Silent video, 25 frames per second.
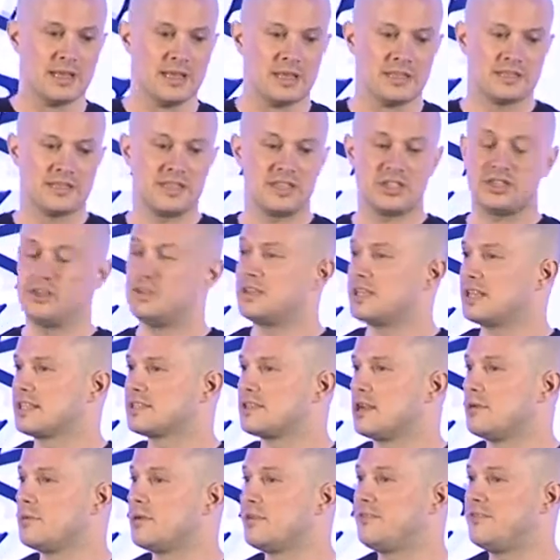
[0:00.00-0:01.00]
So let's use the
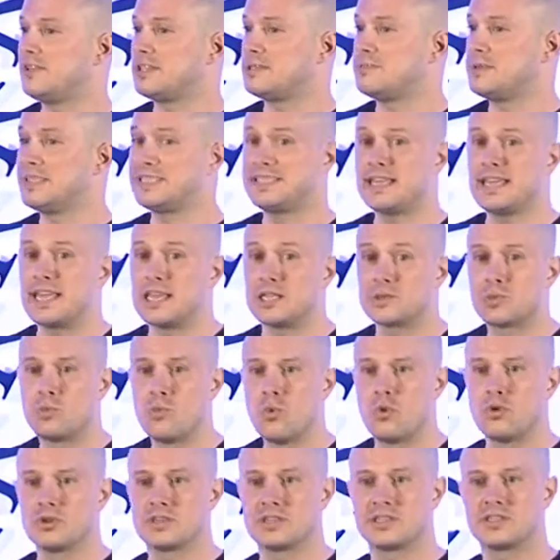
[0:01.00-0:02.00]
example of vitamin C. It's
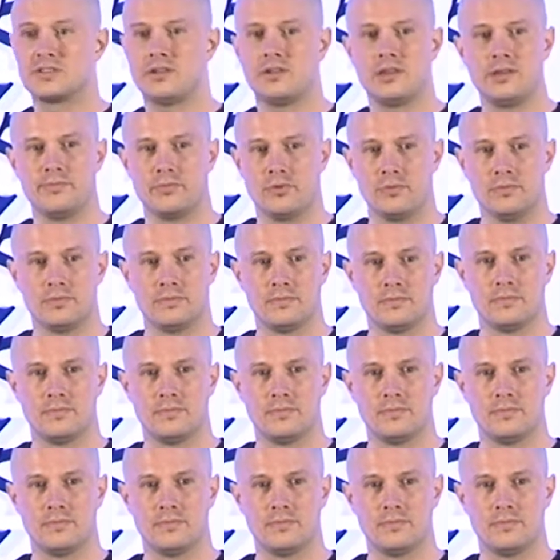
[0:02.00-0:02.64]
water soluble.